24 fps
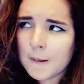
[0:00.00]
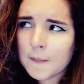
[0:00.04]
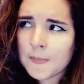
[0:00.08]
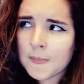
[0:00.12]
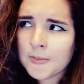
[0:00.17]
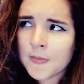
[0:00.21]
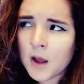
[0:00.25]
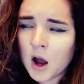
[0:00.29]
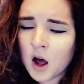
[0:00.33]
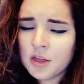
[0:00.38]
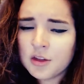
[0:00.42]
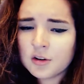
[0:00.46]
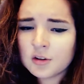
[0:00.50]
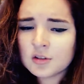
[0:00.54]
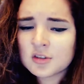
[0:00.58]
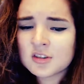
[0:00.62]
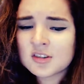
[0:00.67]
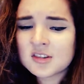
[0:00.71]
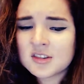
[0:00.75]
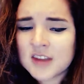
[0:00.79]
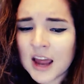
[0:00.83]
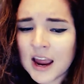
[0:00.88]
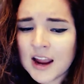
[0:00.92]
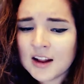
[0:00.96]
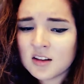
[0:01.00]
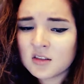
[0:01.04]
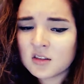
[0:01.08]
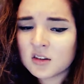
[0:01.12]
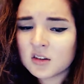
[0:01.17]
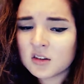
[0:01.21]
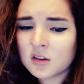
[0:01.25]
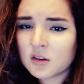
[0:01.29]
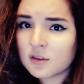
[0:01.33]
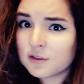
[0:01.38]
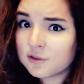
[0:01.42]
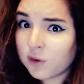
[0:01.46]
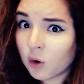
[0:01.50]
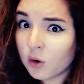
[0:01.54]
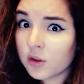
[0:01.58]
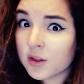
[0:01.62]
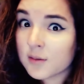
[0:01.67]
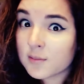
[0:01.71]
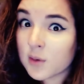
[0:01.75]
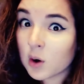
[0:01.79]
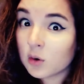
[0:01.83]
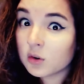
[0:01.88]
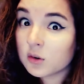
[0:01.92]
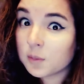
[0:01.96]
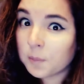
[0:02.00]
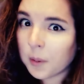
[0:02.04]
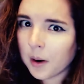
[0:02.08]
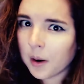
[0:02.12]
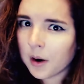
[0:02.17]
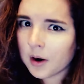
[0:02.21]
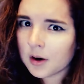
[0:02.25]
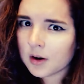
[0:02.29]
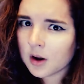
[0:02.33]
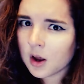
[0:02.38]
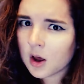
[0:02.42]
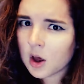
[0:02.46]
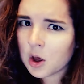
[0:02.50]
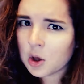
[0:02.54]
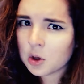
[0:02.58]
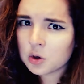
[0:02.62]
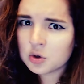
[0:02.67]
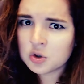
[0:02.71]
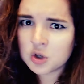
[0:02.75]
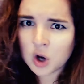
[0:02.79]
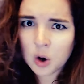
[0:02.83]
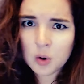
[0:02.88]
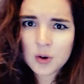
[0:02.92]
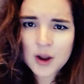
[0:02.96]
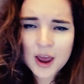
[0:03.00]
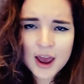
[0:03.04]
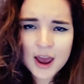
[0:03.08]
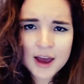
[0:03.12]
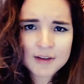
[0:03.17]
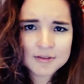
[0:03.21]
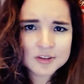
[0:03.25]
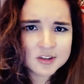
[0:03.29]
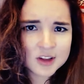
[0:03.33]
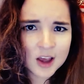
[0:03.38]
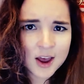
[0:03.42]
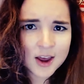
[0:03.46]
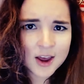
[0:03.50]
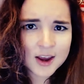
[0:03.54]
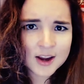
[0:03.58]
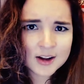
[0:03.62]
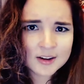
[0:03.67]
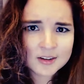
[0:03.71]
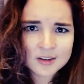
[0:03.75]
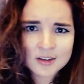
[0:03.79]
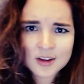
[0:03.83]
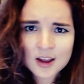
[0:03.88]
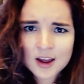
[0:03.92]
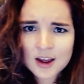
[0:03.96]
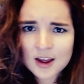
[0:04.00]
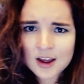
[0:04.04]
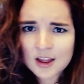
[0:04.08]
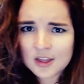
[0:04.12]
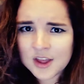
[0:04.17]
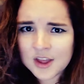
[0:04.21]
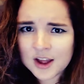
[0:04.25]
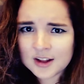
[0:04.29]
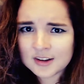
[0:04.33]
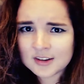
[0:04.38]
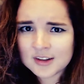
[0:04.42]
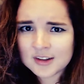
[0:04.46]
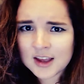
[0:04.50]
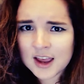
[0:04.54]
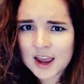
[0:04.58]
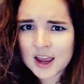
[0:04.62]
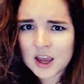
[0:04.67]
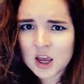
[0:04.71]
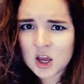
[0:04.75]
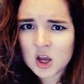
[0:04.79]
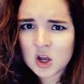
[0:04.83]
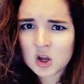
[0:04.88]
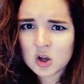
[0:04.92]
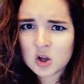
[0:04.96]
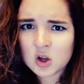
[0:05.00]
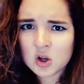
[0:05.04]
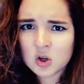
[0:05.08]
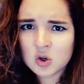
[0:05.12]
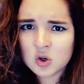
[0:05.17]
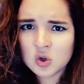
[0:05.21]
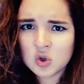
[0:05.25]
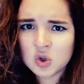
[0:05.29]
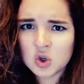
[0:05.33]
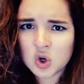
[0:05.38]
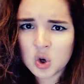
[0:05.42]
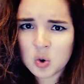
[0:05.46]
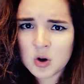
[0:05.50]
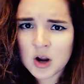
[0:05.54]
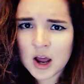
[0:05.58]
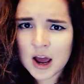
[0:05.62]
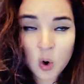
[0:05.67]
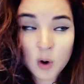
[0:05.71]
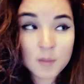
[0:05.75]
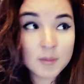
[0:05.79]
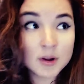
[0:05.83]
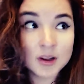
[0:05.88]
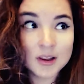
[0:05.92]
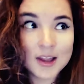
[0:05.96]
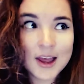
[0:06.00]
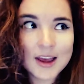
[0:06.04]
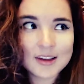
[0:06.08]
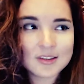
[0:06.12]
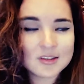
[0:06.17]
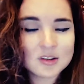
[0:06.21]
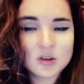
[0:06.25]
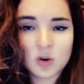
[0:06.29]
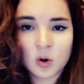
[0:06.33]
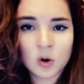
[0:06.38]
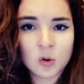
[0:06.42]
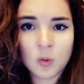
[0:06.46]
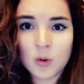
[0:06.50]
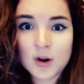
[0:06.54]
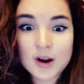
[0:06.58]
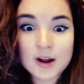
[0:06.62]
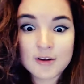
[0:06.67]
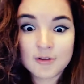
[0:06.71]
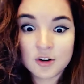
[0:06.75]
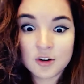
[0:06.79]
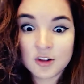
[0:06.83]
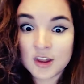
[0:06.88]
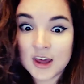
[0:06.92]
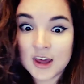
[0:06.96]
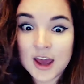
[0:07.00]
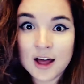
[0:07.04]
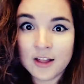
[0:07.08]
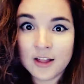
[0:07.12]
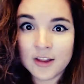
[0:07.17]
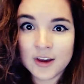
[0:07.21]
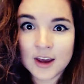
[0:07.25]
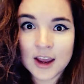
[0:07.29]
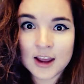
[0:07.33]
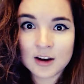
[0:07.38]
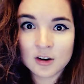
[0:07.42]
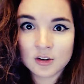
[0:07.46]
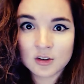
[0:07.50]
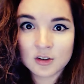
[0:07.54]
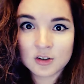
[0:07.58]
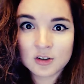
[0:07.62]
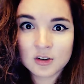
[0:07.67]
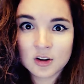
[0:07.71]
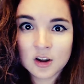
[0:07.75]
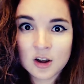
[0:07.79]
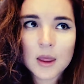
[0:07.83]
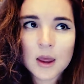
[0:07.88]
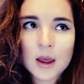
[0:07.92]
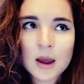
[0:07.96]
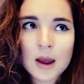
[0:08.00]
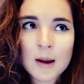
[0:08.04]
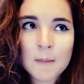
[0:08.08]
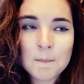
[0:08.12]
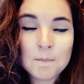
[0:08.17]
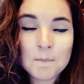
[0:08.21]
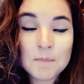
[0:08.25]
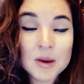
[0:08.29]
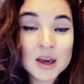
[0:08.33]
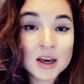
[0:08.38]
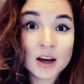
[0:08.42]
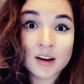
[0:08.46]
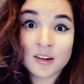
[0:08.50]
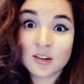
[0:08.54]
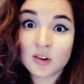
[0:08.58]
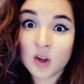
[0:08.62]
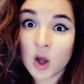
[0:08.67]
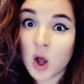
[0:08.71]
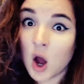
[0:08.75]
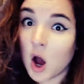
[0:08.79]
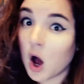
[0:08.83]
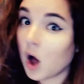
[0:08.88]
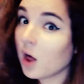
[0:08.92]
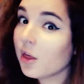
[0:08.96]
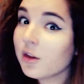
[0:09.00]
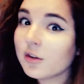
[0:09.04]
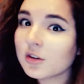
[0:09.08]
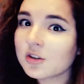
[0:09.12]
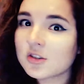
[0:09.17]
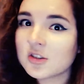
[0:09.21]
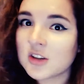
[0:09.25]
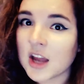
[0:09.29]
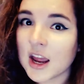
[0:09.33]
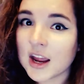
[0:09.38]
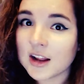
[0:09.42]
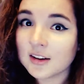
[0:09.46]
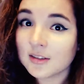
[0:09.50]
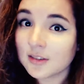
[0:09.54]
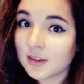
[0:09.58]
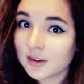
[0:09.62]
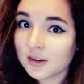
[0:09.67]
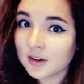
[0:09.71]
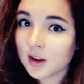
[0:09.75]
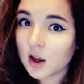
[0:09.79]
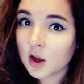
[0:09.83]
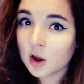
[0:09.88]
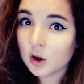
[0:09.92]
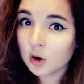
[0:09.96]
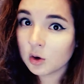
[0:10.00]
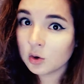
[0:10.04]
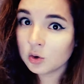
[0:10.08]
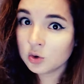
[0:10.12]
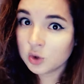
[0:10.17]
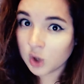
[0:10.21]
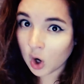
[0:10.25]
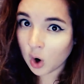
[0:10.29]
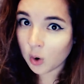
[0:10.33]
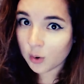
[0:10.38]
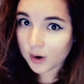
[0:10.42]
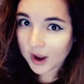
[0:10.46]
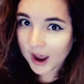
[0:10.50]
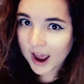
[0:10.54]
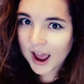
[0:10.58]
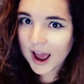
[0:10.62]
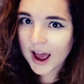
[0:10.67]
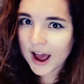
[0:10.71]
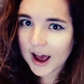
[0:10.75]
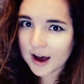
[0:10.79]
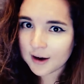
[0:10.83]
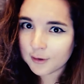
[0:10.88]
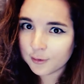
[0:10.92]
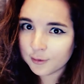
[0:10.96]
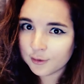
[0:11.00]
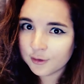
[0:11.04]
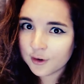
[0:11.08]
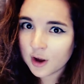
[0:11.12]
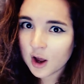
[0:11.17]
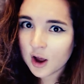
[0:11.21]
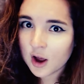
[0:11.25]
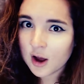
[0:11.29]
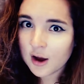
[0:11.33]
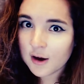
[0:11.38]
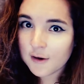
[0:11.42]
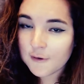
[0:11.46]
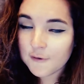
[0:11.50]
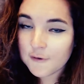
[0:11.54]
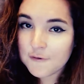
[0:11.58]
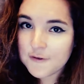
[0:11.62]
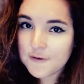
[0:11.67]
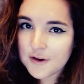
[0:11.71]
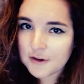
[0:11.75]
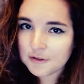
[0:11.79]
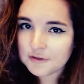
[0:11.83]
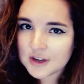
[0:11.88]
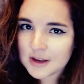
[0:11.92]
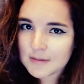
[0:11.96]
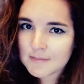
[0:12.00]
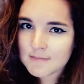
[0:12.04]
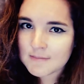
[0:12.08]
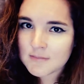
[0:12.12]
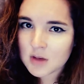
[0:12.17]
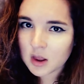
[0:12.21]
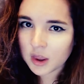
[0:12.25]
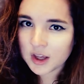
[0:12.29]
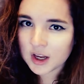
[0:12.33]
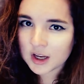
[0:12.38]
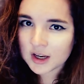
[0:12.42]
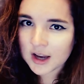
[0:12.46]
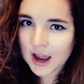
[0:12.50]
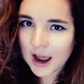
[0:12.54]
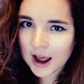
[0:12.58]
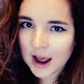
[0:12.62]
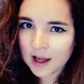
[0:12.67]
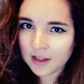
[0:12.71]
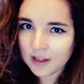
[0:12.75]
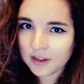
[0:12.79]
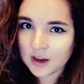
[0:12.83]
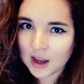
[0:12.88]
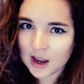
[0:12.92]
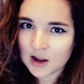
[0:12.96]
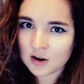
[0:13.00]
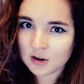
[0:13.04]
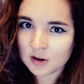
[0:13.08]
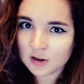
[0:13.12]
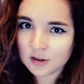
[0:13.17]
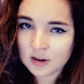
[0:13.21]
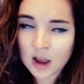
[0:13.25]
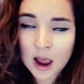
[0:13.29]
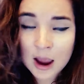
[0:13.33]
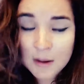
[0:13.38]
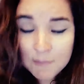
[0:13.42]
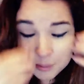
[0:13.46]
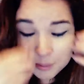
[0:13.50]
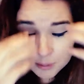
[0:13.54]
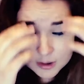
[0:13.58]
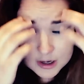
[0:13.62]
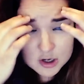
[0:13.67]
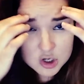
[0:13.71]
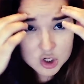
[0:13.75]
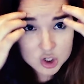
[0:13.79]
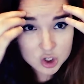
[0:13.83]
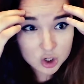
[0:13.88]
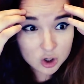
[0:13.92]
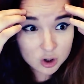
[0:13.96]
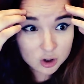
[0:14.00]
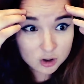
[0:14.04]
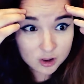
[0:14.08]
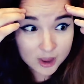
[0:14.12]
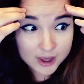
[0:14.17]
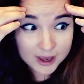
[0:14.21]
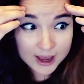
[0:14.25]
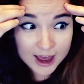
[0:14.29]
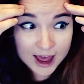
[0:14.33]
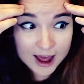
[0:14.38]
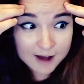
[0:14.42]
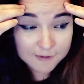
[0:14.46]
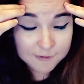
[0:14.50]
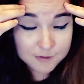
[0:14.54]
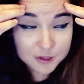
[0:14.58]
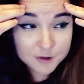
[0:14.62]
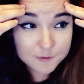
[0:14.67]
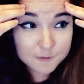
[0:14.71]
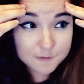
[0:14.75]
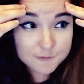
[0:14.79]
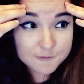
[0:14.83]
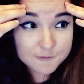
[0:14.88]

Other states, for the most part, don't have signs that say, do not molest or whatever the alligators, because other states don't have 50 million alligators. I'm pretty sure like half the